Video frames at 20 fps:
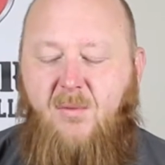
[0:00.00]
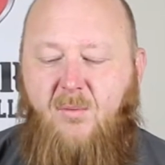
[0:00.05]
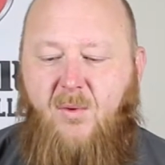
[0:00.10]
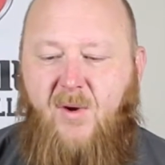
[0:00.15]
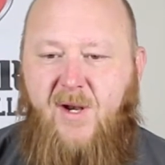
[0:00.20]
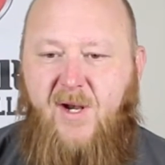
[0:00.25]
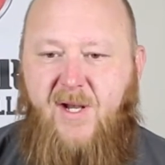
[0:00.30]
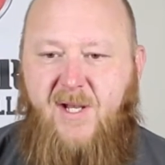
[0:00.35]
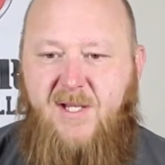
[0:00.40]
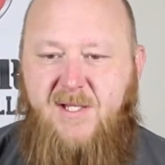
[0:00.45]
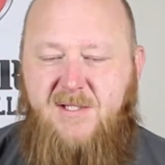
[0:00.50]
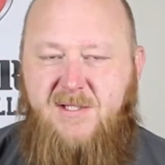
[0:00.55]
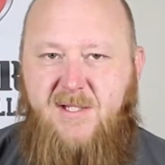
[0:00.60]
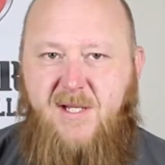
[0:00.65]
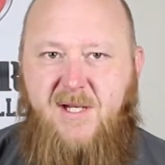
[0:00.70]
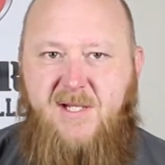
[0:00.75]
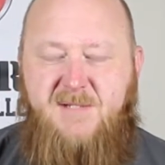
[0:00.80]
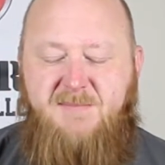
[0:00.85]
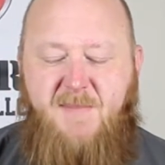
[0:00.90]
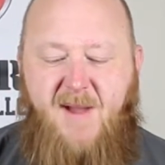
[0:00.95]
what it
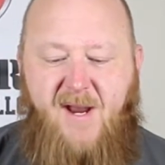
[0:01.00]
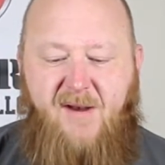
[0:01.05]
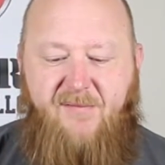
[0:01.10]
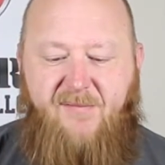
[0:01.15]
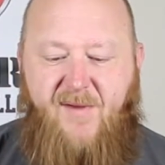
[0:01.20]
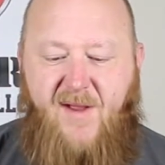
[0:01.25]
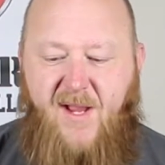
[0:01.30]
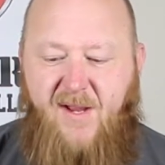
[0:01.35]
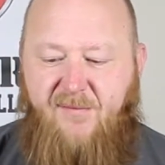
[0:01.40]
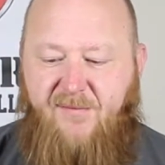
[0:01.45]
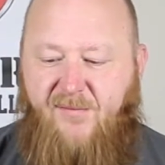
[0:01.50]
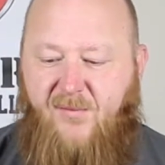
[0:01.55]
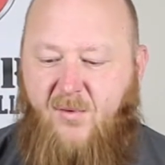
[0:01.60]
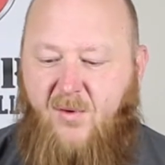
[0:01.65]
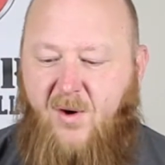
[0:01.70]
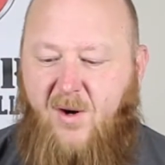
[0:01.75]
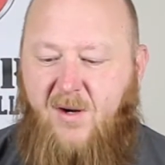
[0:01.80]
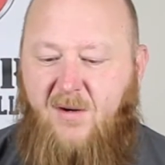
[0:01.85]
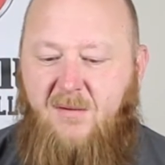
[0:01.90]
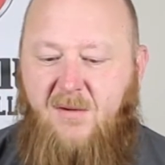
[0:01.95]
is modified
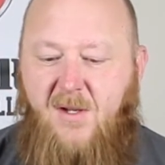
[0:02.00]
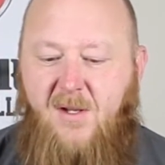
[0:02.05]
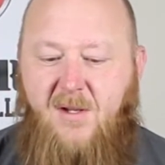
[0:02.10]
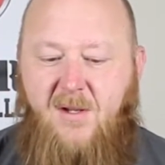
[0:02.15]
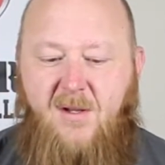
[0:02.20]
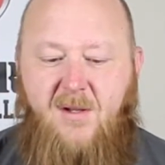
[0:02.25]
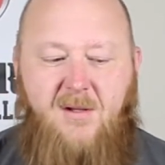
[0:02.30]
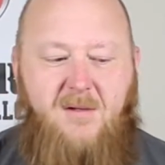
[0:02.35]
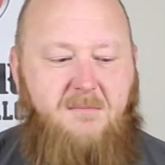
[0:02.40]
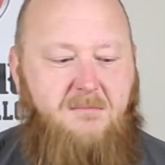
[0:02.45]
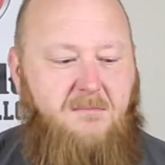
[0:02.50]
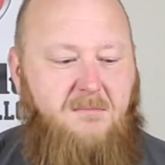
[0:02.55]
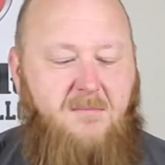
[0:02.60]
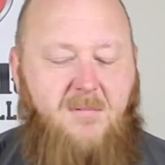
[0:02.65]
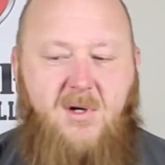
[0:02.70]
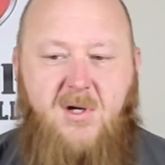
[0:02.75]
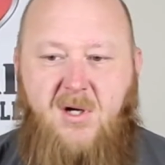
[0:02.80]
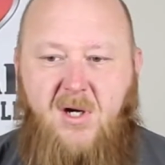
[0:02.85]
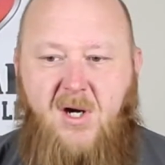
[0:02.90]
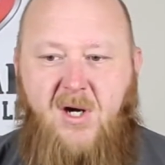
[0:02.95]
for
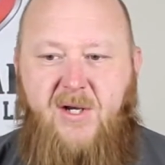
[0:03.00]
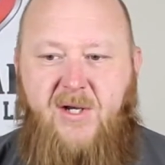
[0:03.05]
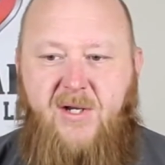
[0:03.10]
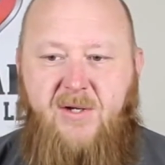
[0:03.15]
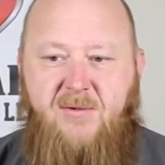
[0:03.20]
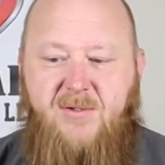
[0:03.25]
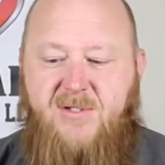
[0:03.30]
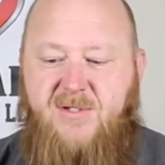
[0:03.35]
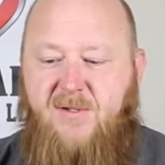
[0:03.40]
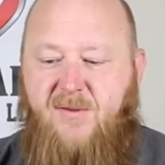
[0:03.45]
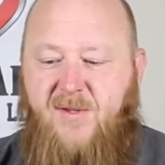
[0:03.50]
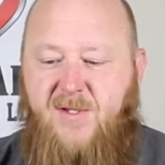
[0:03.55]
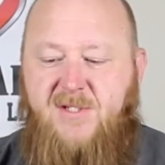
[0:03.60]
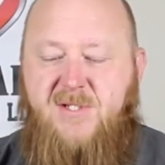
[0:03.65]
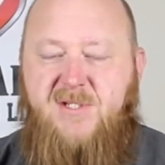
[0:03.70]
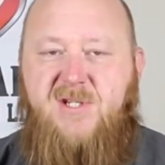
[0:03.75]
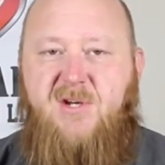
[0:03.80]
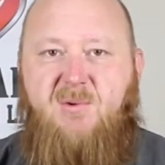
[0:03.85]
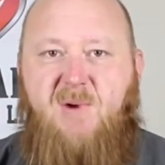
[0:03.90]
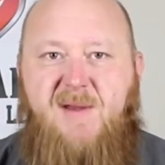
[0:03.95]
current use.
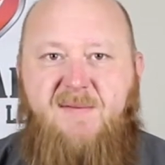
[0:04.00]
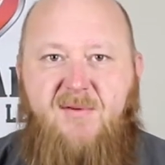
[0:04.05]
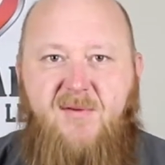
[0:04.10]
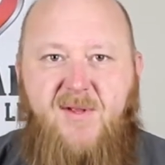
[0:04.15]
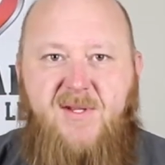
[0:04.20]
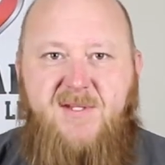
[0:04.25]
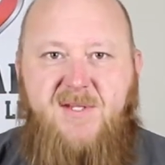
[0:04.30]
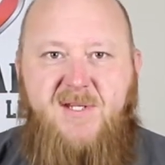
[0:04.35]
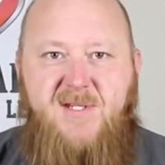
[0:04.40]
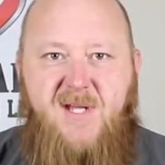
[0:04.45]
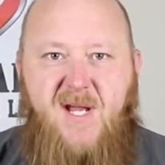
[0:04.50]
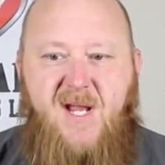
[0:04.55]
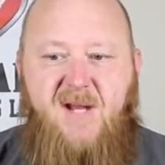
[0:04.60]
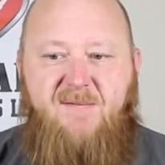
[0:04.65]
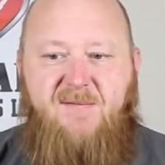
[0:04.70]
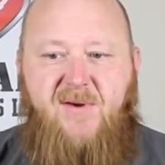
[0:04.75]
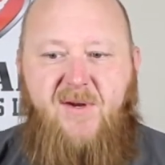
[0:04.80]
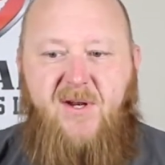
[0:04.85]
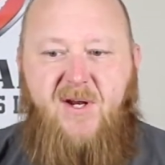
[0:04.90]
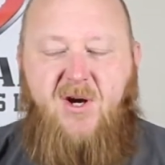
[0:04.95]
This is a rifle that's
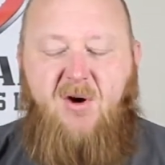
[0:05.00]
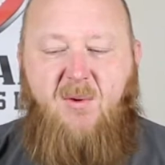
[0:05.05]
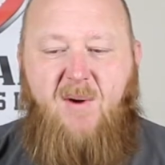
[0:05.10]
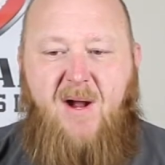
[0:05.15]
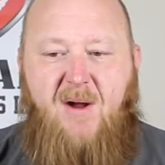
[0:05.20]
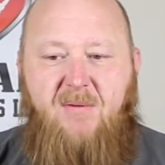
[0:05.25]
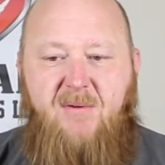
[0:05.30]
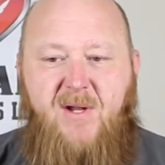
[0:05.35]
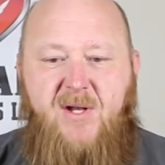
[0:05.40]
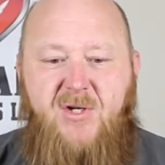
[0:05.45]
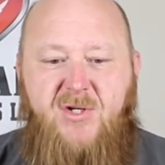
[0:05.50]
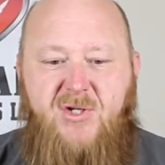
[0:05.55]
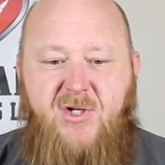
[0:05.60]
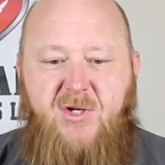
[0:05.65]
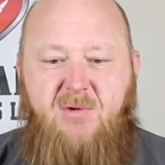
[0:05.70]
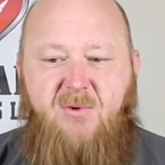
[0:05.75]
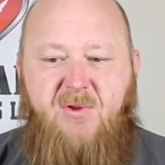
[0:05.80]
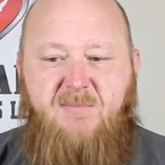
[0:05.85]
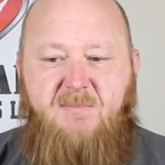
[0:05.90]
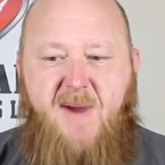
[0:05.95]
designed for you to go out and
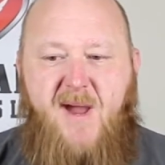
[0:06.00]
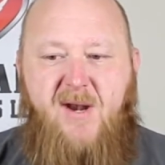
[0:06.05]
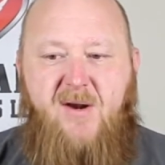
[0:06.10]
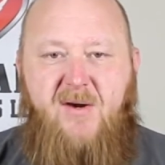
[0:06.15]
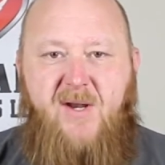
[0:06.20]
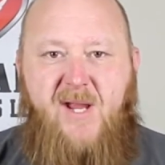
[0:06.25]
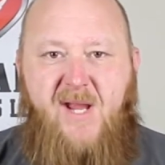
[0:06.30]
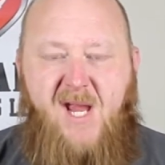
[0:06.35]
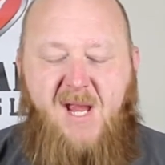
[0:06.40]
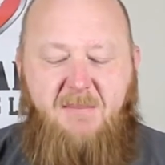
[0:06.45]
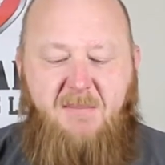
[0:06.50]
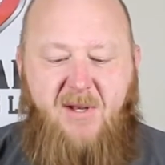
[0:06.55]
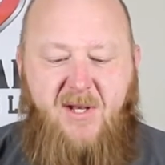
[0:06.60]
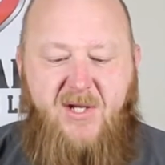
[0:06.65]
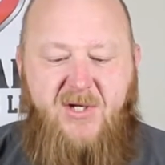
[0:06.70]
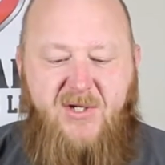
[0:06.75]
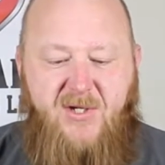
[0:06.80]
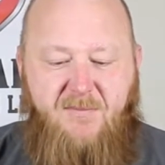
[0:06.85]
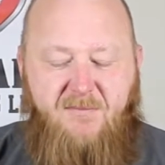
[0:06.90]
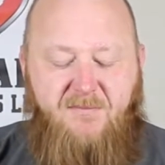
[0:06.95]
shoot with modern-day
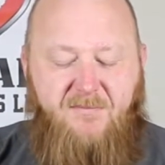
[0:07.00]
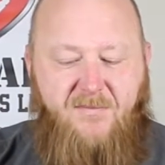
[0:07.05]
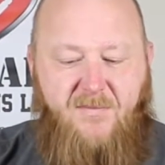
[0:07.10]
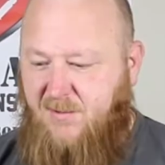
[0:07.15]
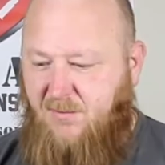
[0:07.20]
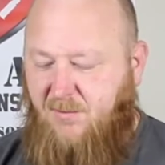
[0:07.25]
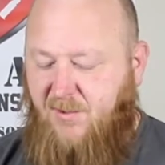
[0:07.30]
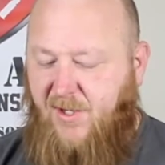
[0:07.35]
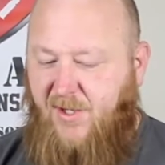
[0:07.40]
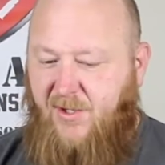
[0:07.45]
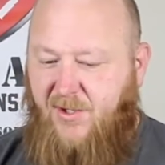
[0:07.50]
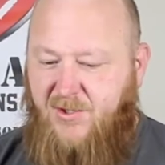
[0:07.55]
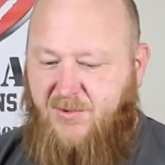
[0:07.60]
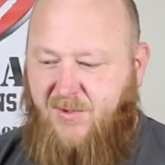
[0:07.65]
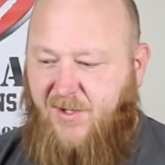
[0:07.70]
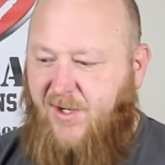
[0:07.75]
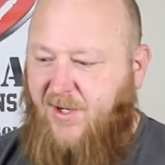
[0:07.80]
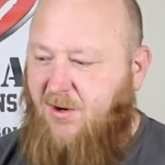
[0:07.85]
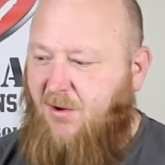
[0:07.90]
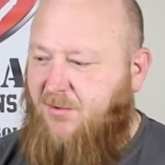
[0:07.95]
ammunition. So what we're going to do is
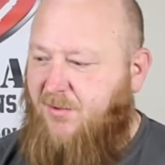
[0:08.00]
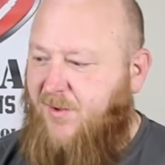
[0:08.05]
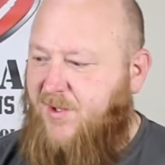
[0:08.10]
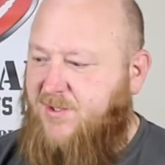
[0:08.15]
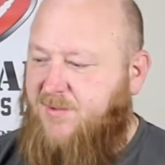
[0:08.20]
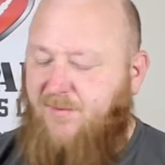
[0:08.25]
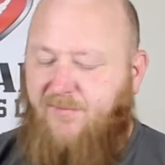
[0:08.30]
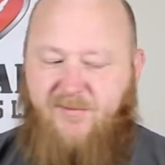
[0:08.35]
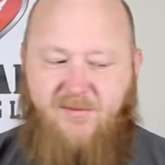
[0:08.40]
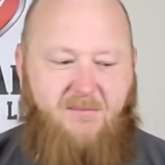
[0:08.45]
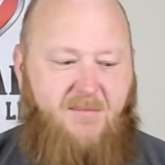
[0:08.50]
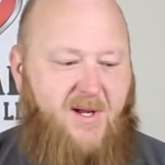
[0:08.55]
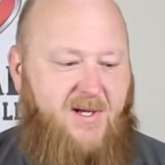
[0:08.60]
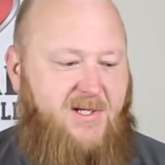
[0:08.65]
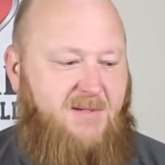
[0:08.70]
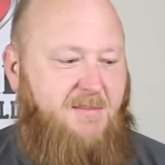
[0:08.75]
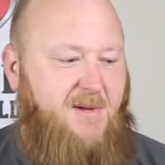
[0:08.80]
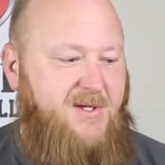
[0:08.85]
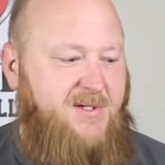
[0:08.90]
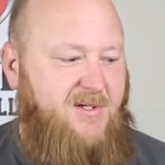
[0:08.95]
we're going to go through this one from
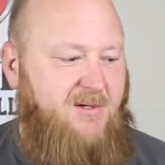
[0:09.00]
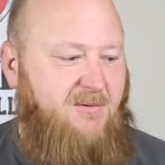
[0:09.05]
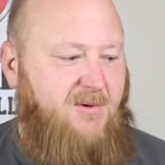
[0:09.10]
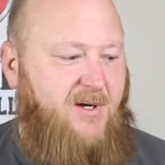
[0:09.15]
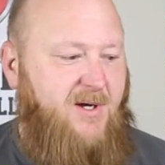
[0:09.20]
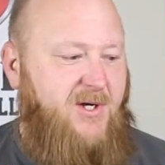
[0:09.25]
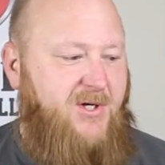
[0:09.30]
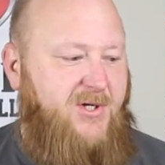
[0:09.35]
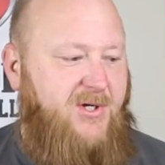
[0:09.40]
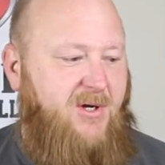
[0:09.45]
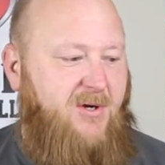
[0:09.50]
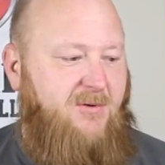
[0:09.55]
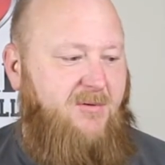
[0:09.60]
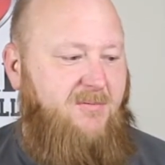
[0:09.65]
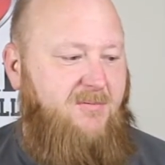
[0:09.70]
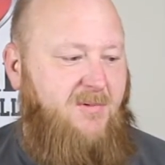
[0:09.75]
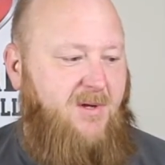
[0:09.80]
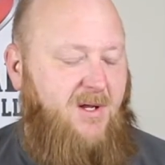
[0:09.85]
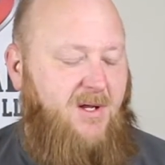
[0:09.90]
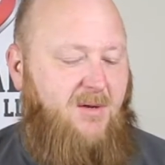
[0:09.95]
butt to muzzle. We're going to
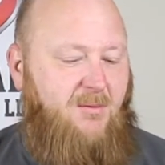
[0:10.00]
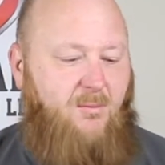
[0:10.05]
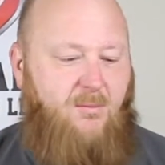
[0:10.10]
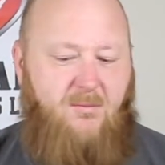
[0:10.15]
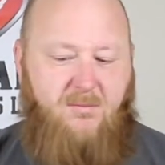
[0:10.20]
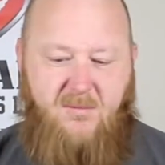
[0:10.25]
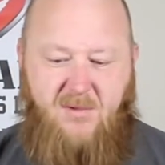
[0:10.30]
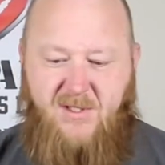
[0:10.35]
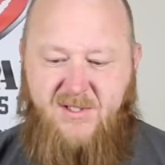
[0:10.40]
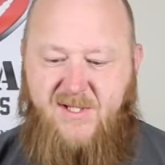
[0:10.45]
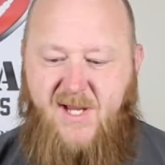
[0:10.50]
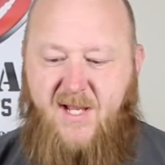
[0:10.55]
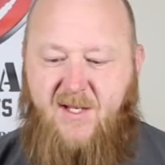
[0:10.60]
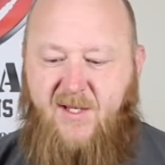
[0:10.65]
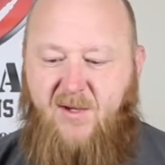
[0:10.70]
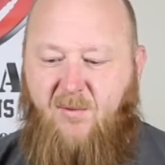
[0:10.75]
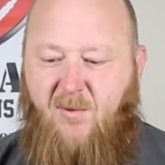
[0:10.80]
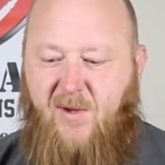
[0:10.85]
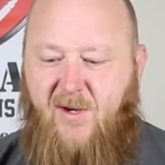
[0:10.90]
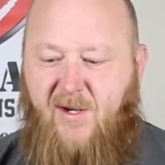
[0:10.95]
show
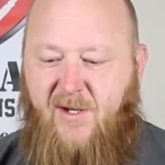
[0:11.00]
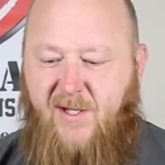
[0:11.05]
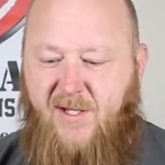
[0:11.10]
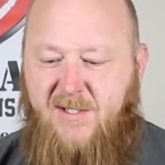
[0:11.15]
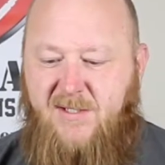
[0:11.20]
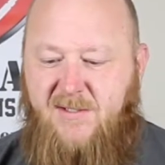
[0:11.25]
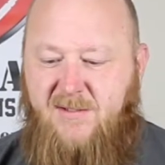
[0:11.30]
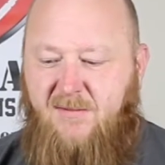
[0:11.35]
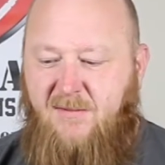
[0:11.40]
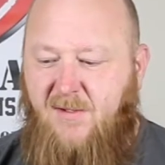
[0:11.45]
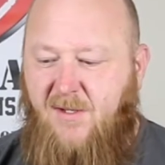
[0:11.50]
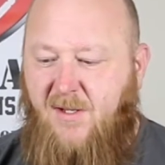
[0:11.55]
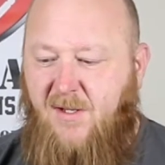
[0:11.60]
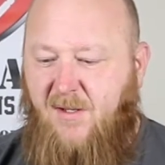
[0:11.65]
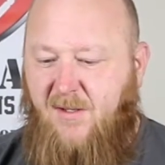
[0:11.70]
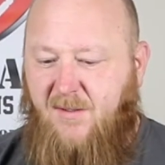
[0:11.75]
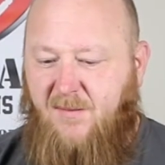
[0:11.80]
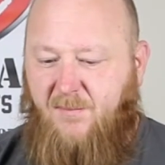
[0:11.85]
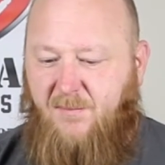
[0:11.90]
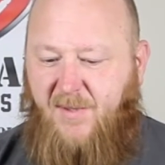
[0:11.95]
exactly what it is.
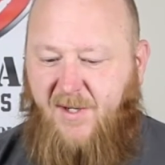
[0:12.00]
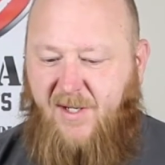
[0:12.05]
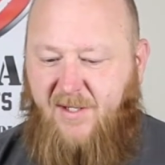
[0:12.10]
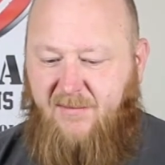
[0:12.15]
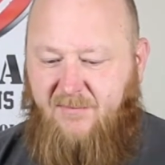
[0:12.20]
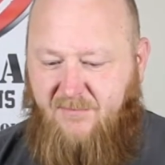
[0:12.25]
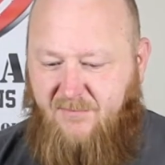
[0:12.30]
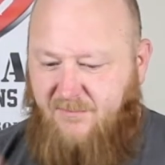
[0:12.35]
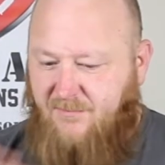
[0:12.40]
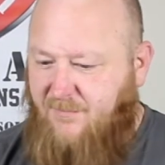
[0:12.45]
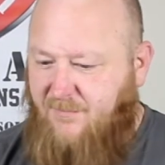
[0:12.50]
But,